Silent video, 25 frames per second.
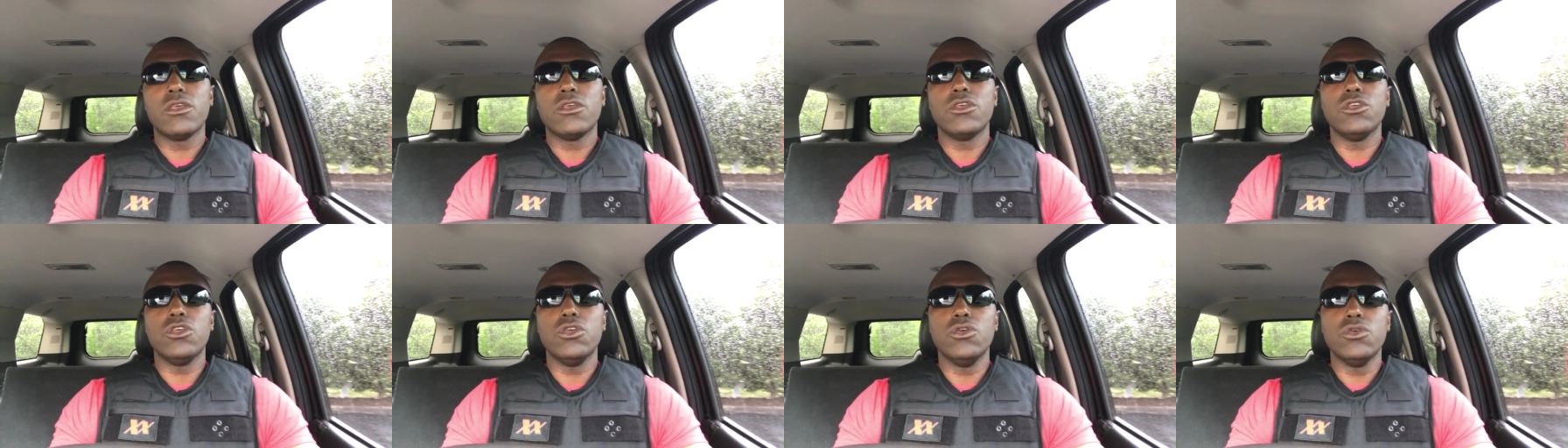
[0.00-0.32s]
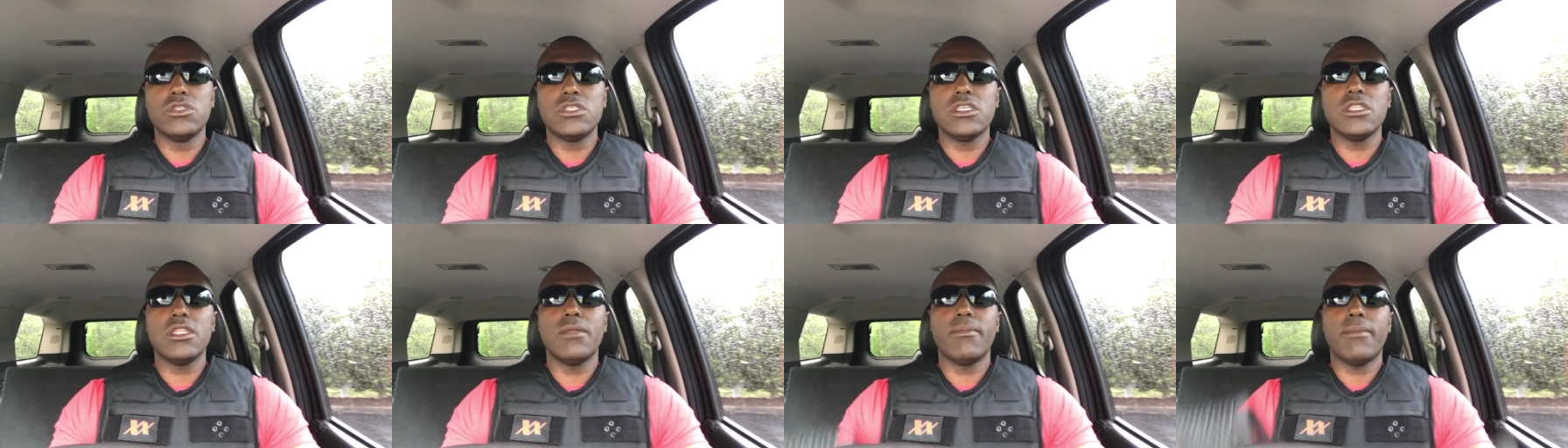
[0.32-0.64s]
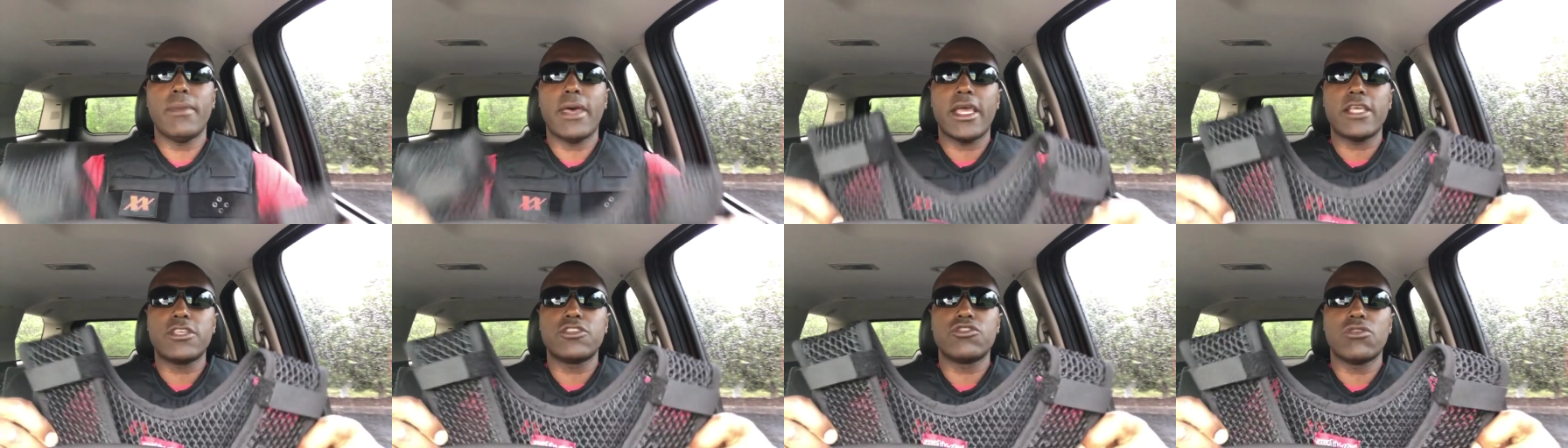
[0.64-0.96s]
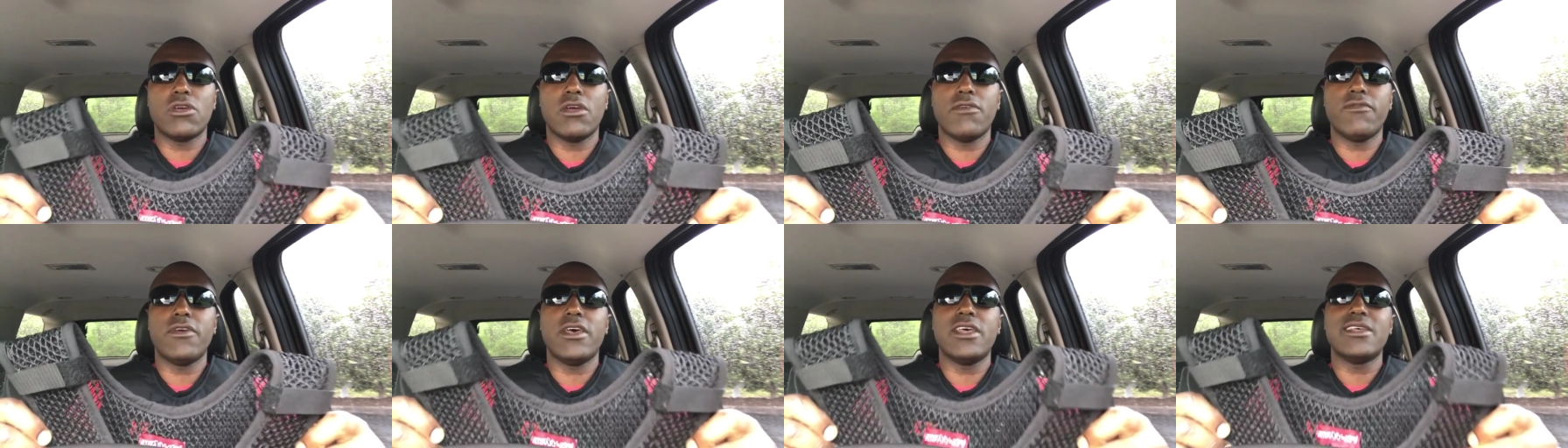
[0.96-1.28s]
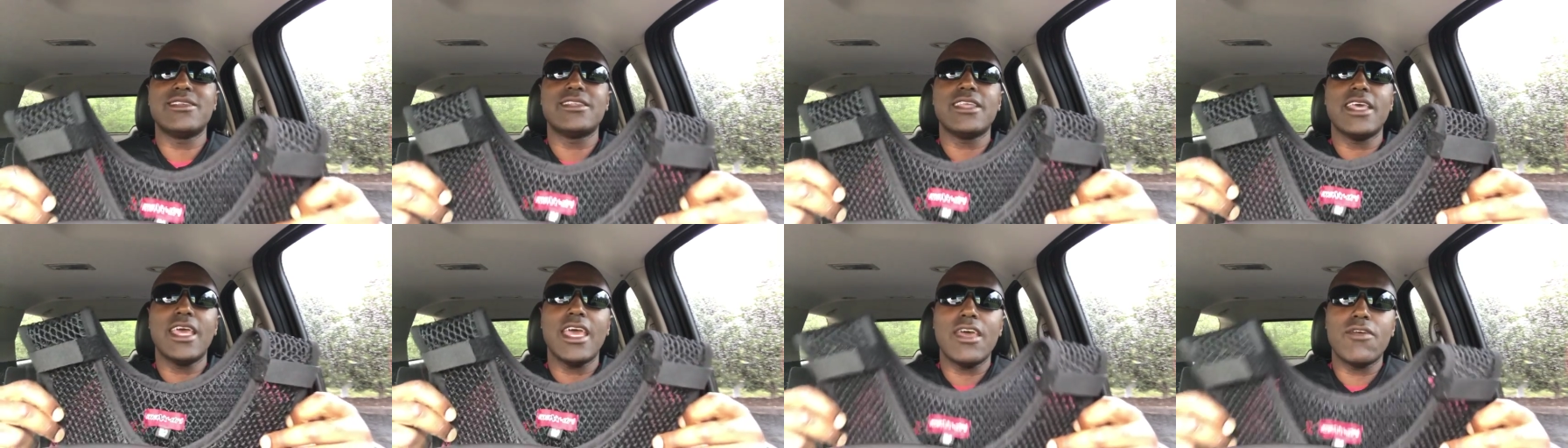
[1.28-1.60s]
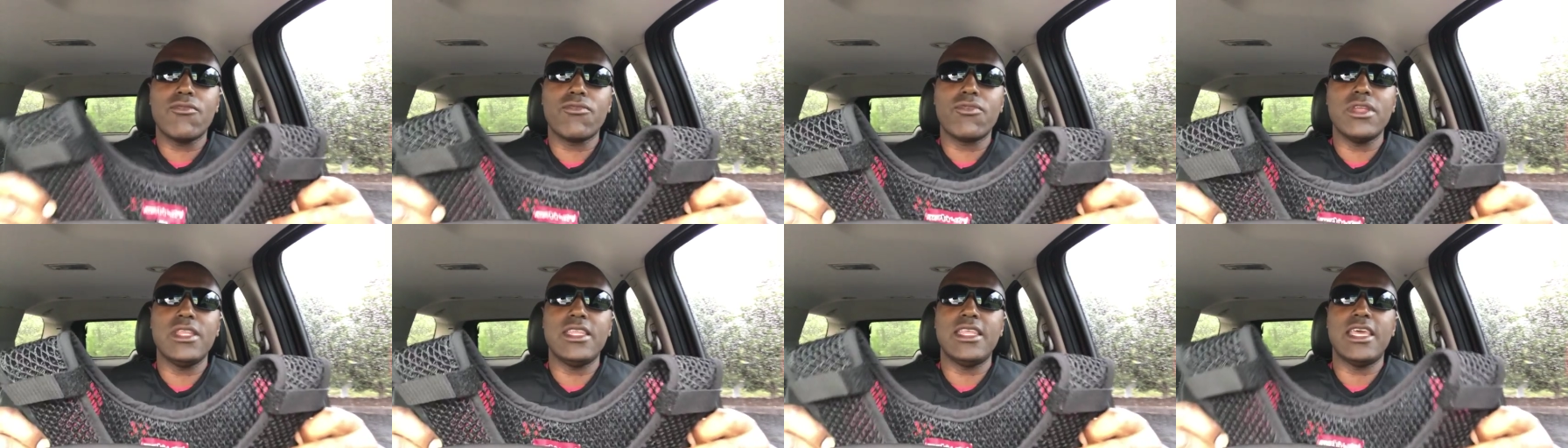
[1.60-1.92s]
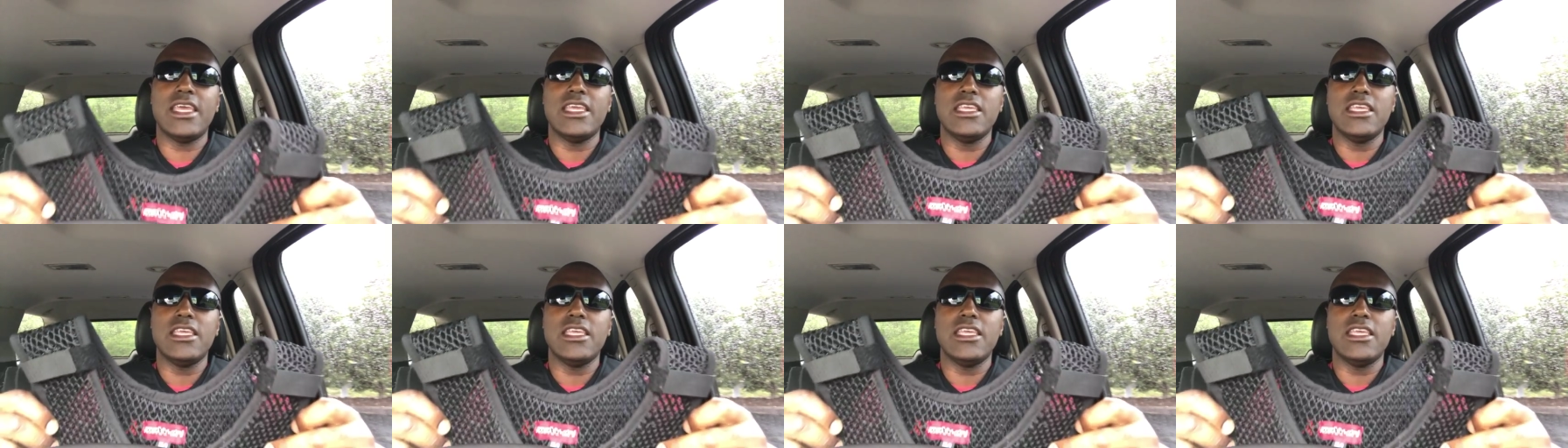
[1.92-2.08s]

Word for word: using the Maxx-Dri Vest every day,